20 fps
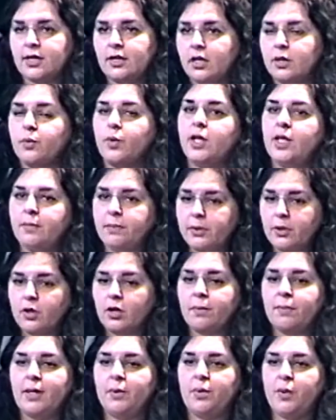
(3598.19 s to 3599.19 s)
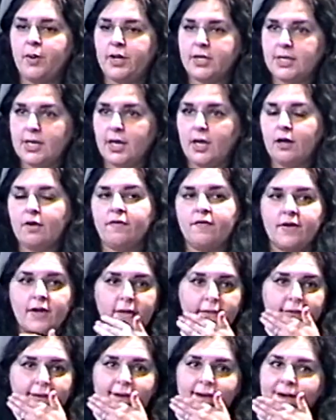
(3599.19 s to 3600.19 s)
Well, he pulled me, we went a little
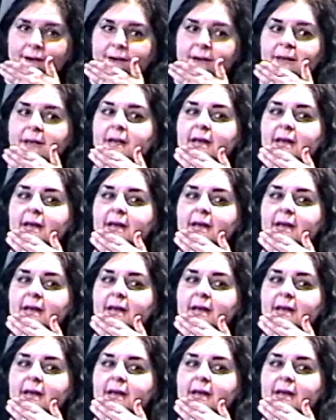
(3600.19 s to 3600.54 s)
further.